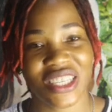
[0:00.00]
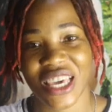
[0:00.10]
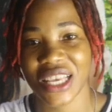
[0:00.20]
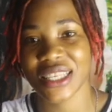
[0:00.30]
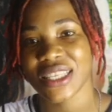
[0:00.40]

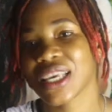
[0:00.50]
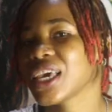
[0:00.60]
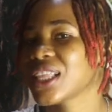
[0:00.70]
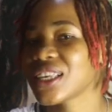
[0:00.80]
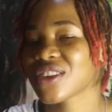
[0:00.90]
can
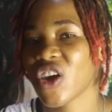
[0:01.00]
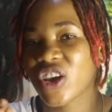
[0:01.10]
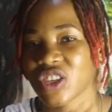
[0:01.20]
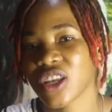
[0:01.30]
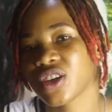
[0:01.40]
see, these are
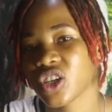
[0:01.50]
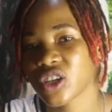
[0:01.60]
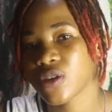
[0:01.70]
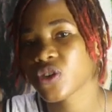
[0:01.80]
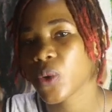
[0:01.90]

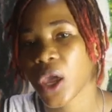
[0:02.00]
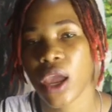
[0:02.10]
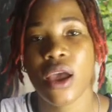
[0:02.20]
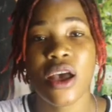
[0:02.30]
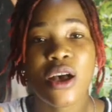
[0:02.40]
extensions.
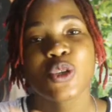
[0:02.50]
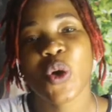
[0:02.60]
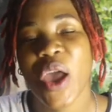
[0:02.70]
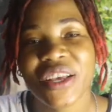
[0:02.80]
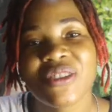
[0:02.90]
Okay,
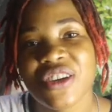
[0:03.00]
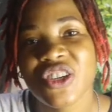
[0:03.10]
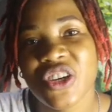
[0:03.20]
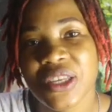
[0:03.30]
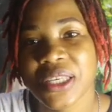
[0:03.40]
so
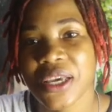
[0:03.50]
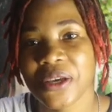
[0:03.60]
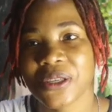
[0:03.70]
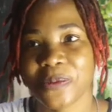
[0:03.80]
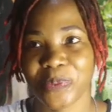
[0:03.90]
extensions
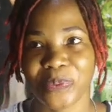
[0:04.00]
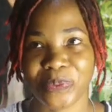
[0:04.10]
is